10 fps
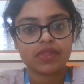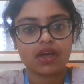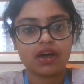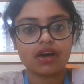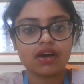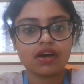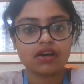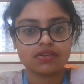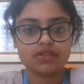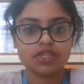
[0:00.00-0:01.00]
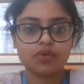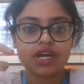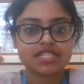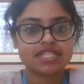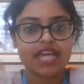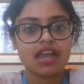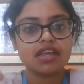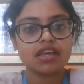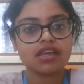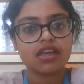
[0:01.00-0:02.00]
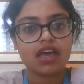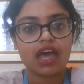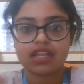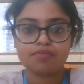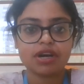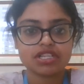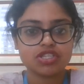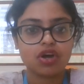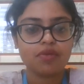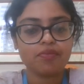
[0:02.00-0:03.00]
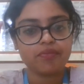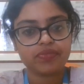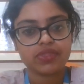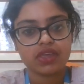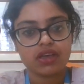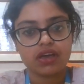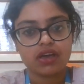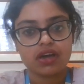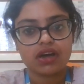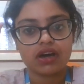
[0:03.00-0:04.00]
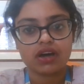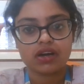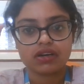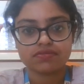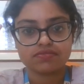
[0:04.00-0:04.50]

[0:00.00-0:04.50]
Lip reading: Uh, you are standing at the bus stop, uh,